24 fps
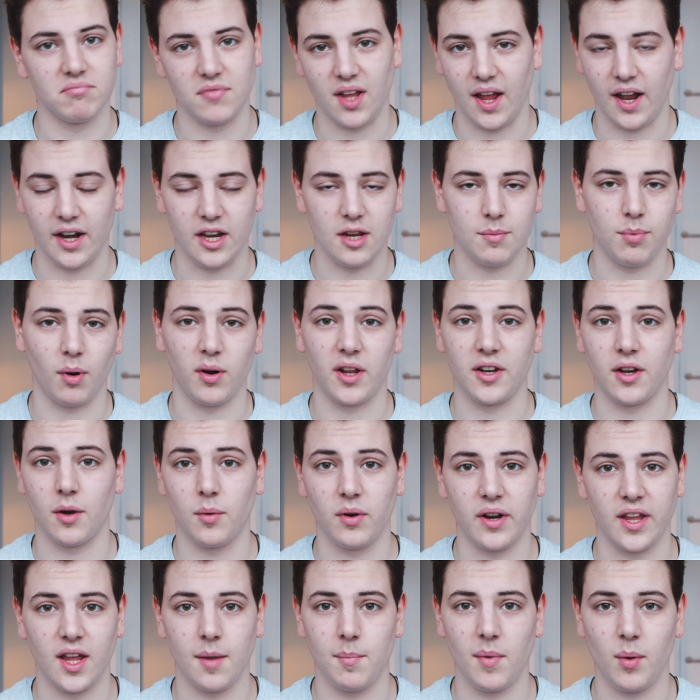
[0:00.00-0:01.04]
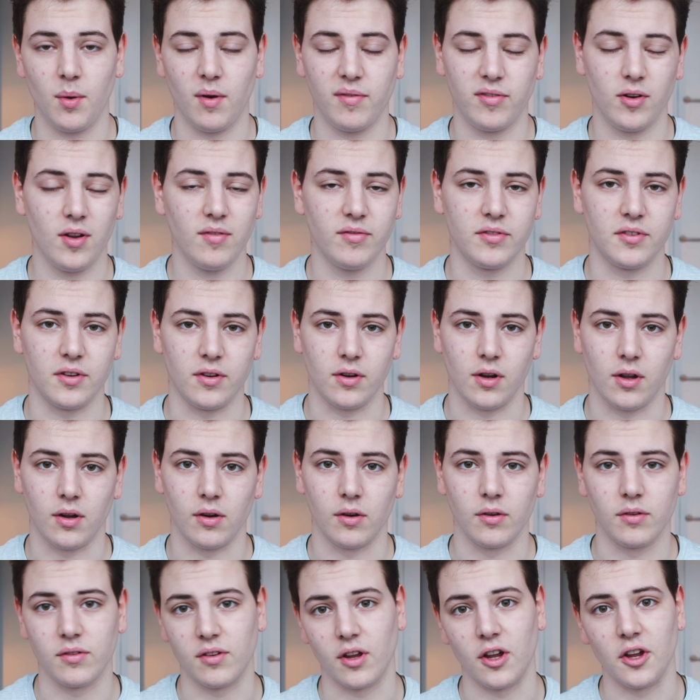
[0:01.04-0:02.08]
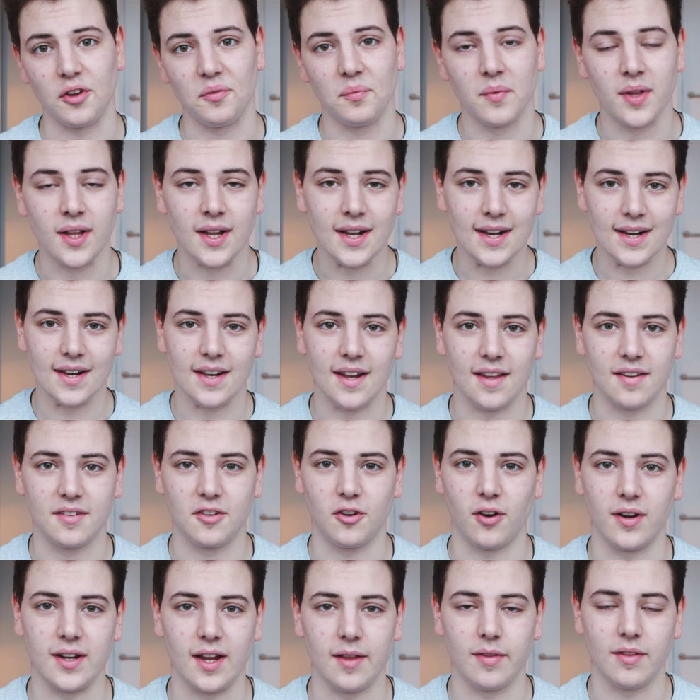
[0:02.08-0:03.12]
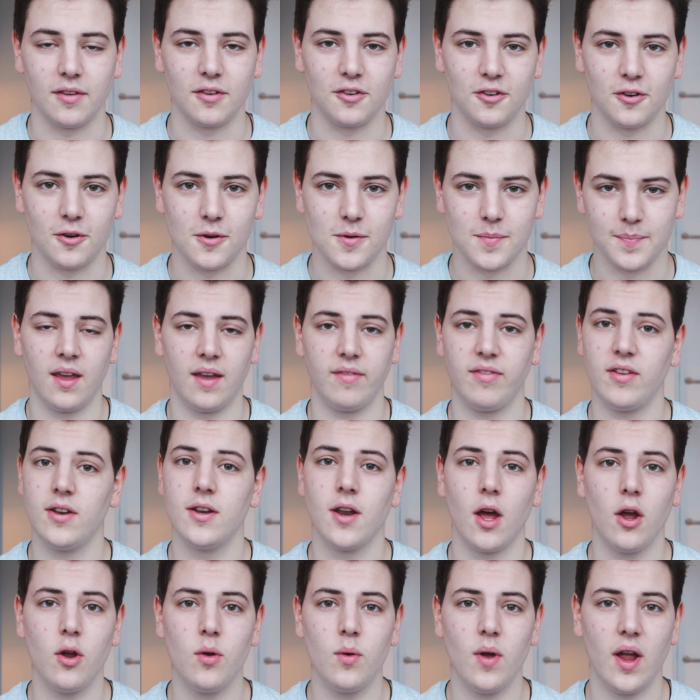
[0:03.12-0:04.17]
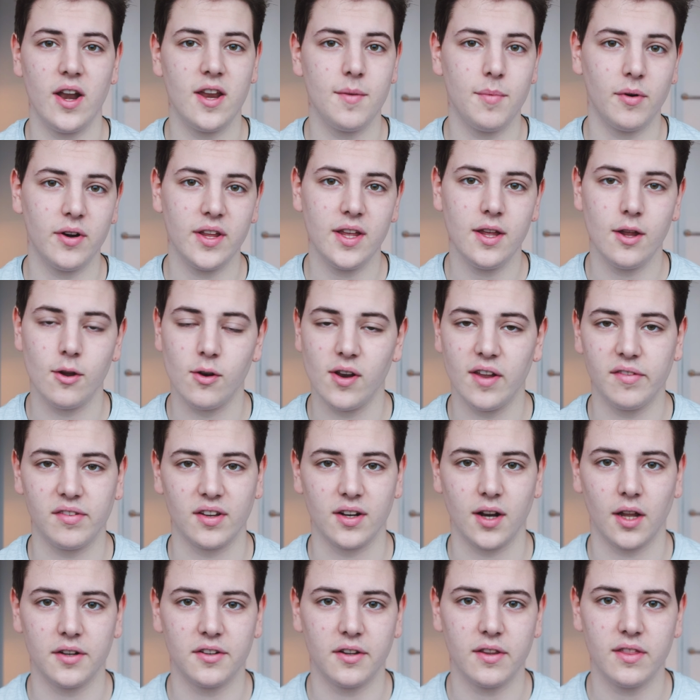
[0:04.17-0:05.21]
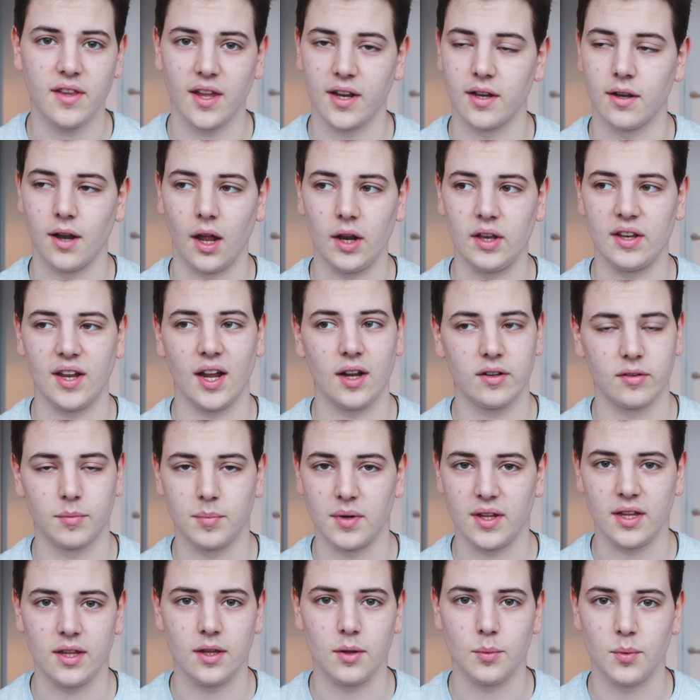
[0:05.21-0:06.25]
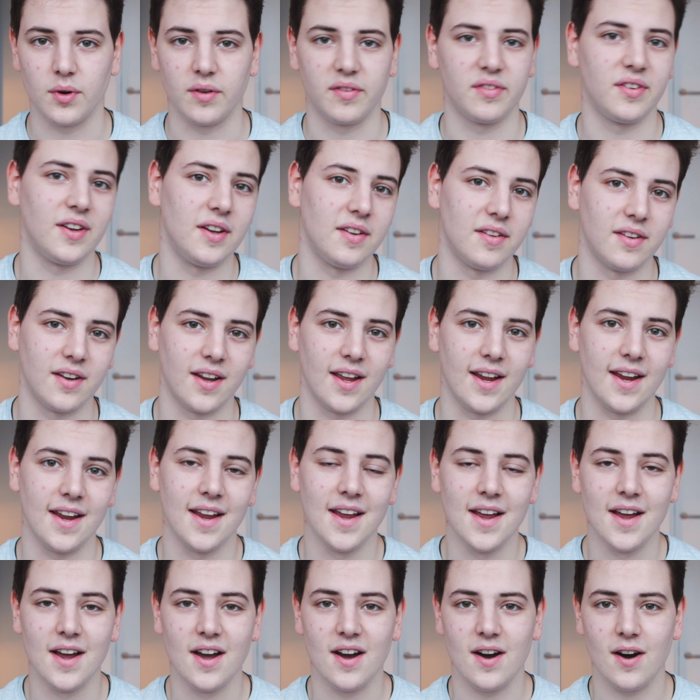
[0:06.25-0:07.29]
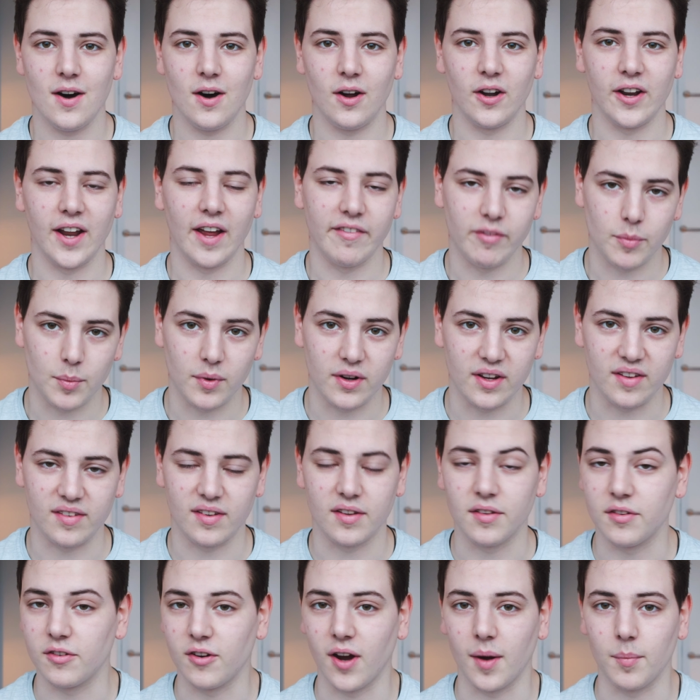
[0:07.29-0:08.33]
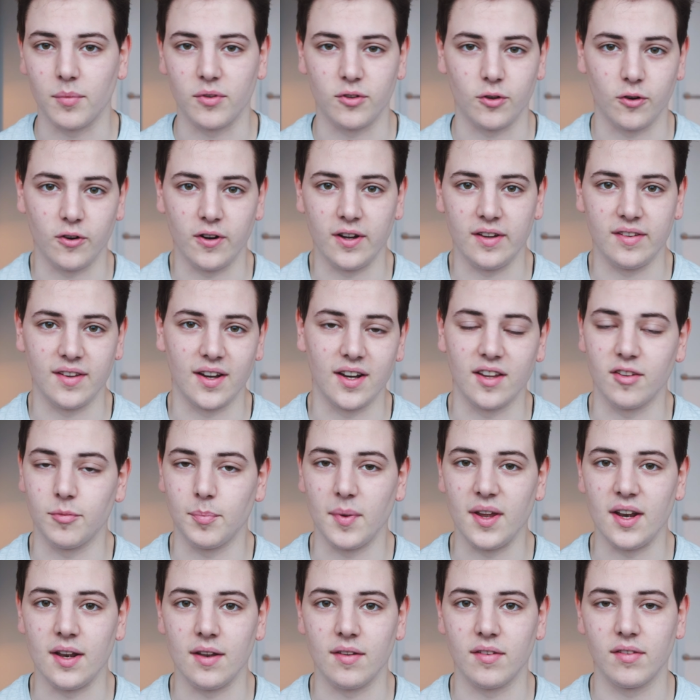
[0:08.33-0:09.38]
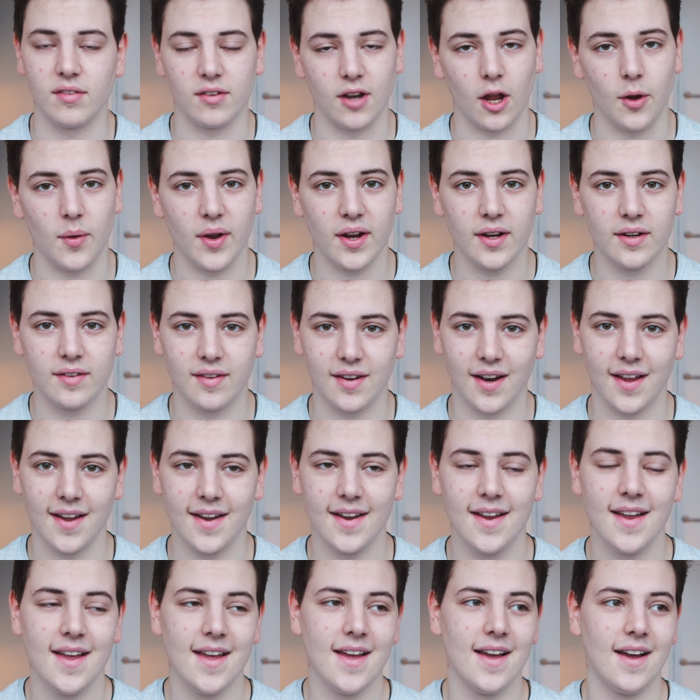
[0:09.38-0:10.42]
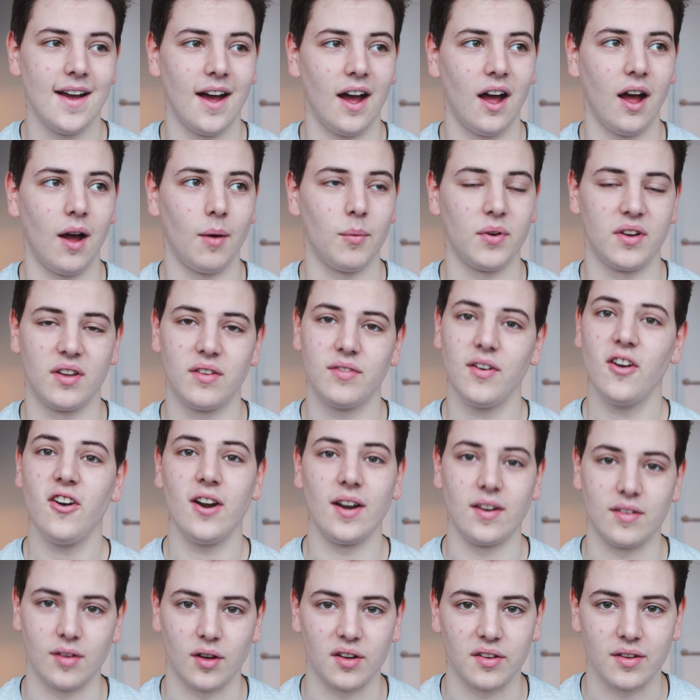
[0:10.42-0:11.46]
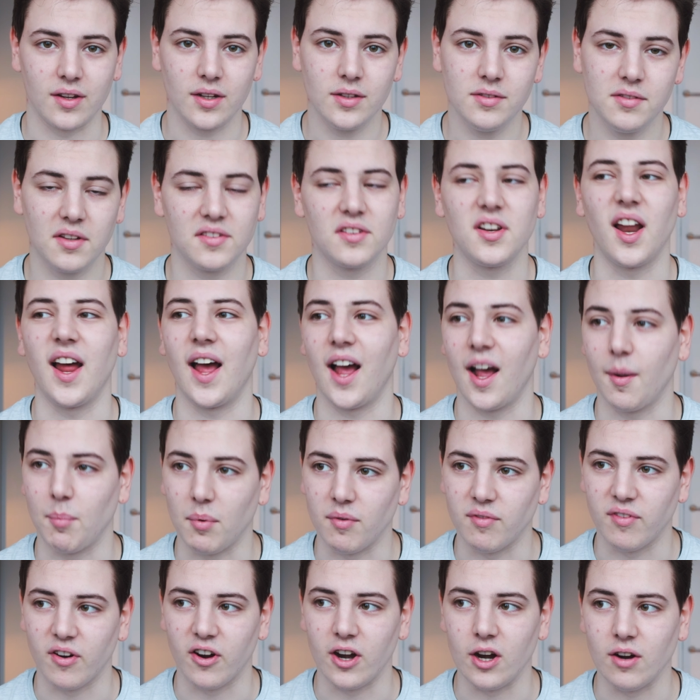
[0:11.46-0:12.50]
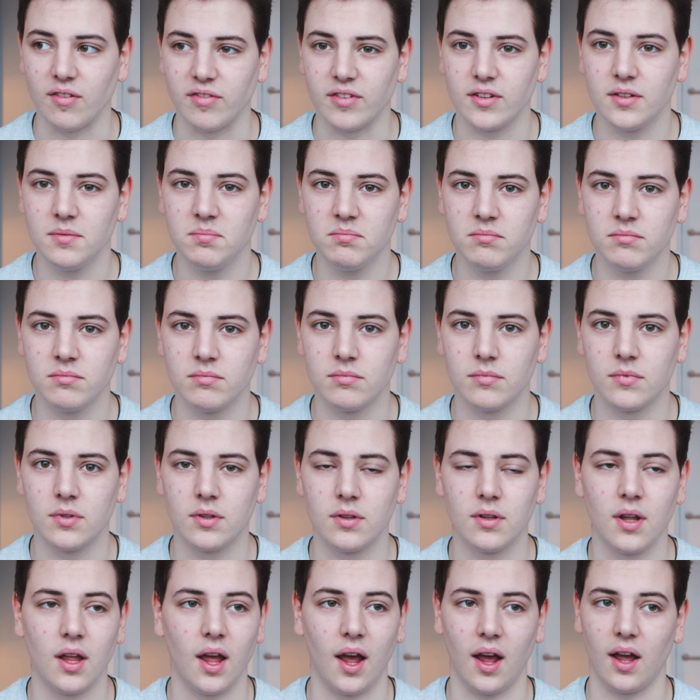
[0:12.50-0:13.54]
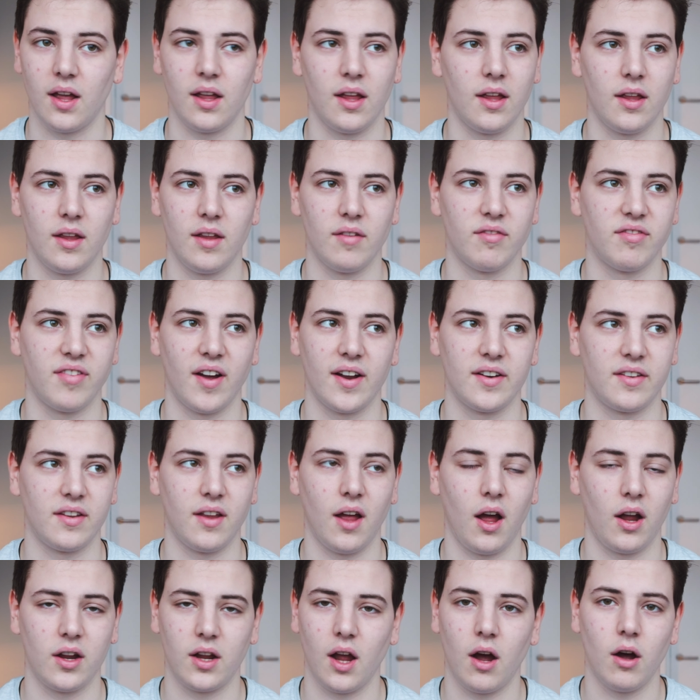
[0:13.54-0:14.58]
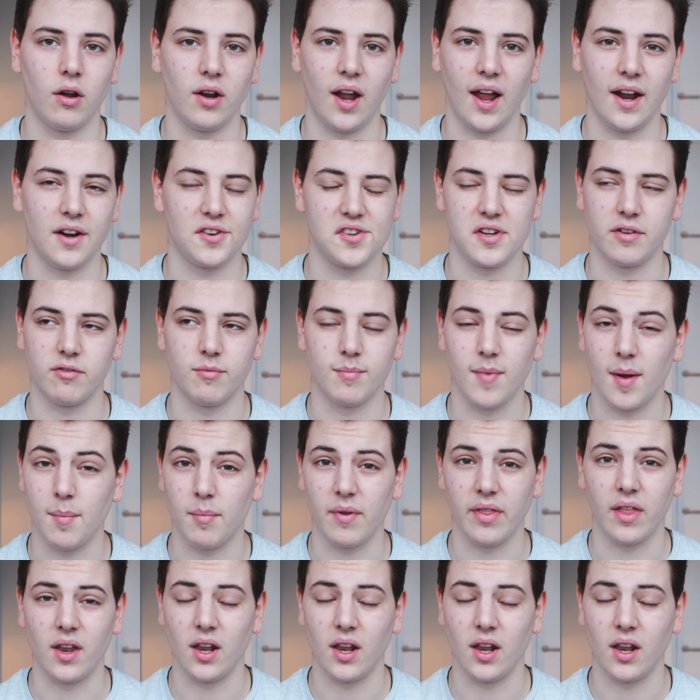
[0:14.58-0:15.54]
and you probably don't want to hear me waffle on for too long, so let's try and keep this short. If you know anybody who lives in London, then undoubtedly you would have seen today on everybody's Instagram stories that it's been snowing today, which is very exciting. It doesn't happen very often. In fact, I can't actually remember the